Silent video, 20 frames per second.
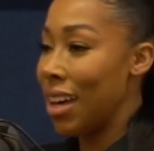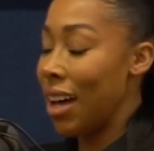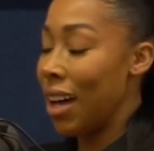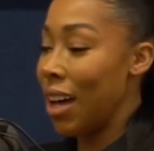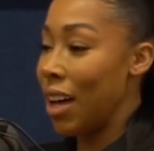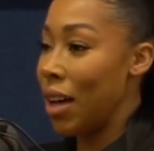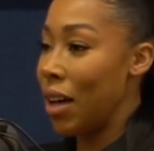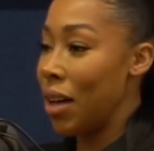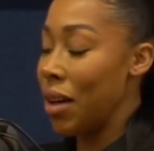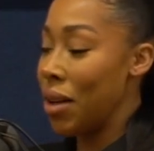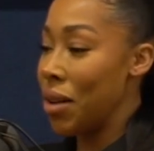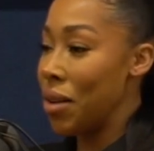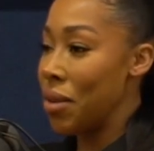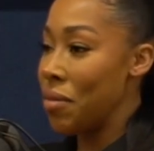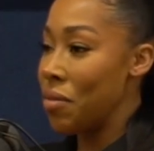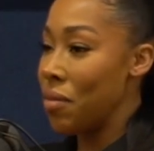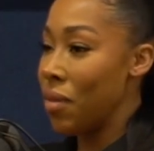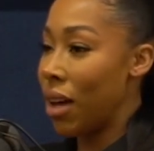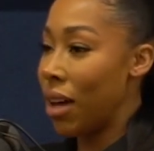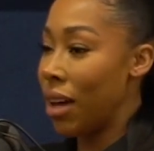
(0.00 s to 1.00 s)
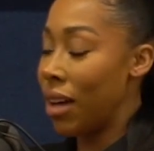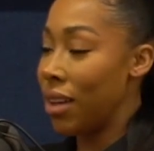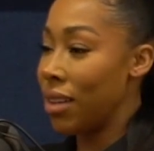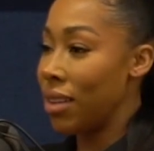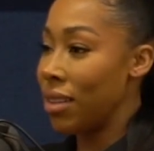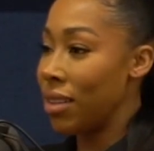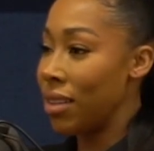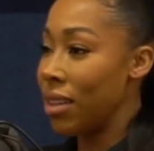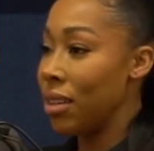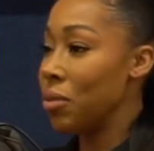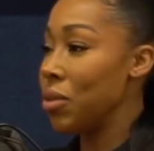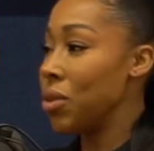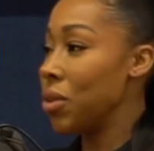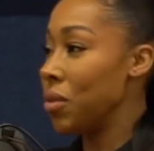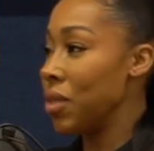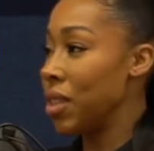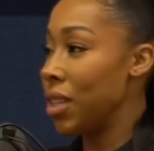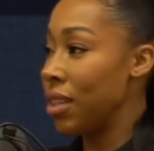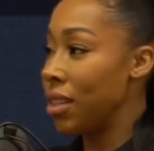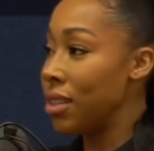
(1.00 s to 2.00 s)
And there was
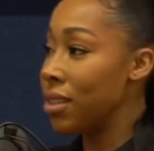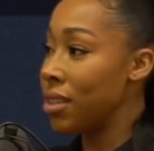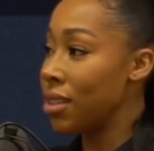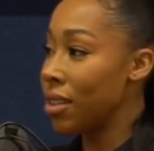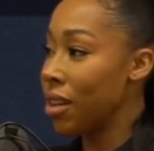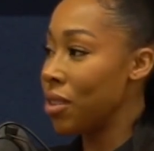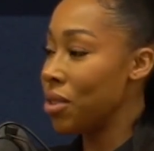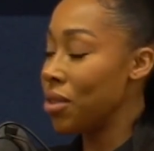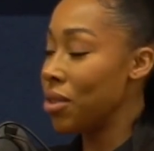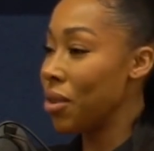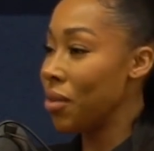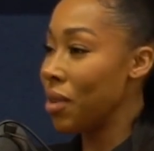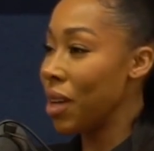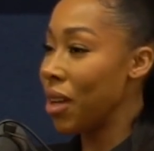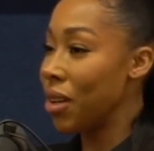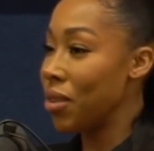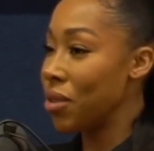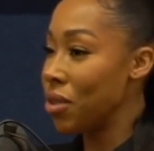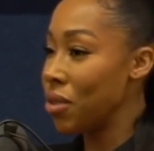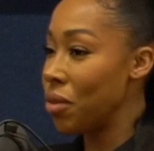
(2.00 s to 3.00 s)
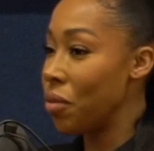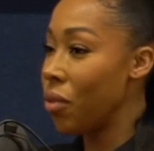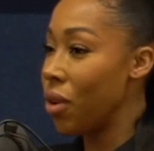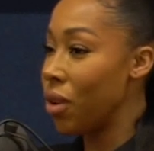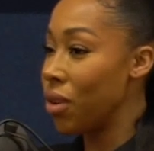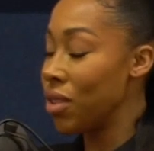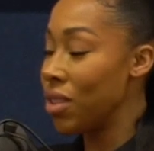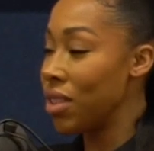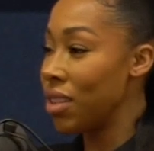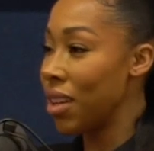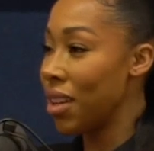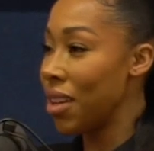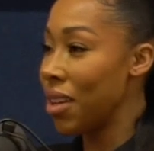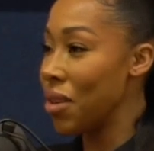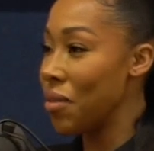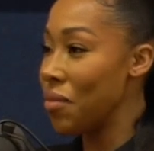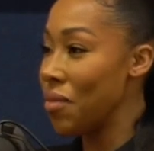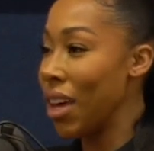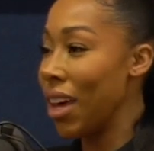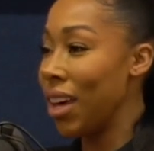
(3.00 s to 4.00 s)
obviously a discussion around what
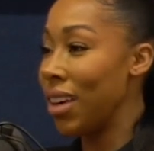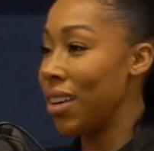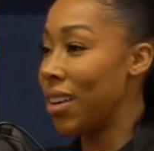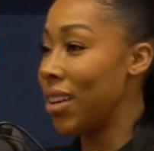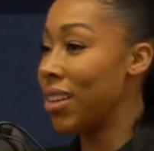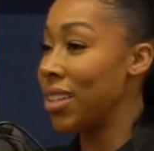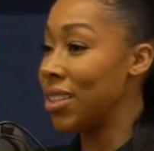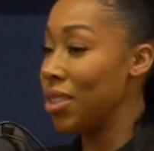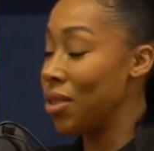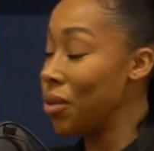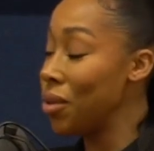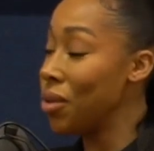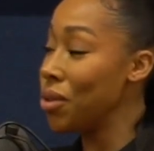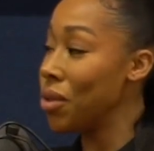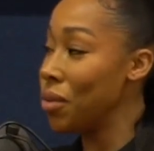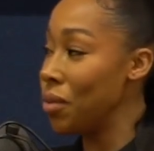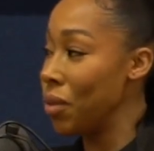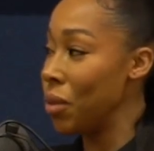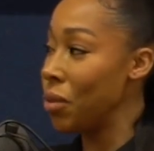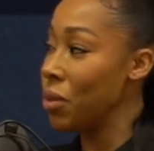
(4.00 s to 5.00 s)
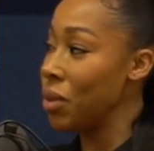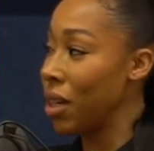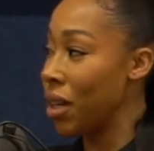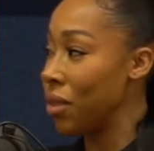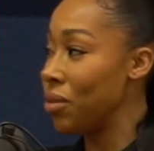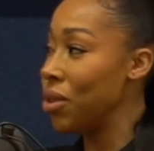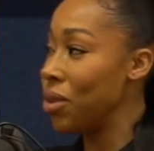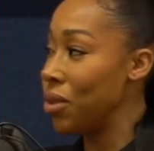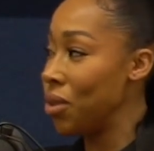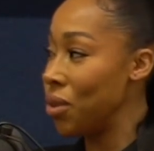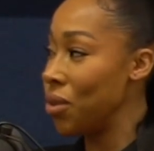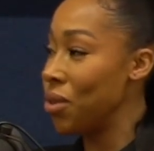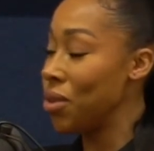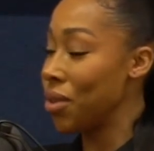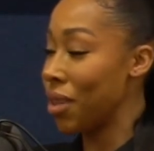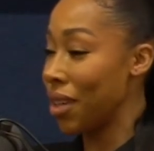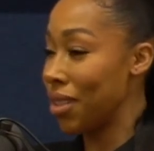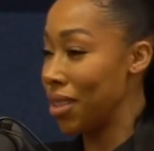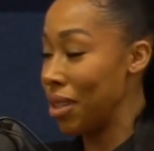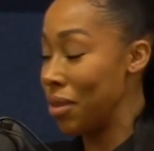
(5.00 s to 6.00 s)
AI tools we would have to use
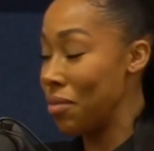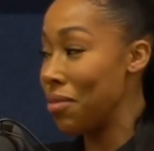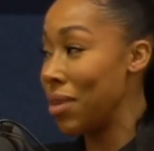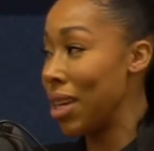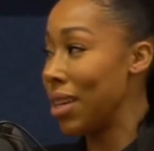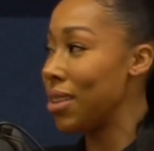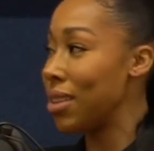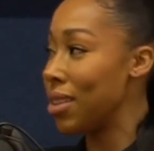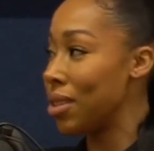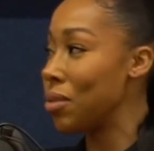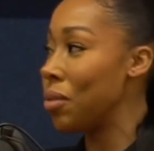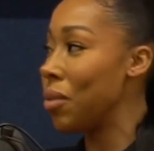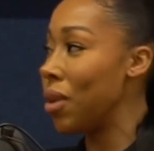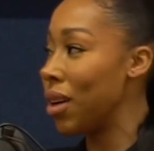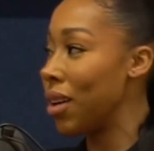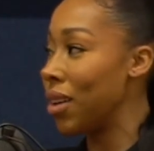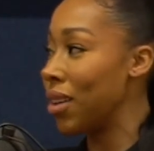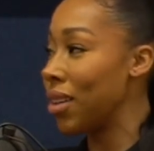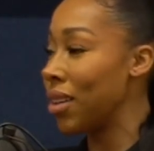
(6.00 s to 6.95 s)
to actually make this work.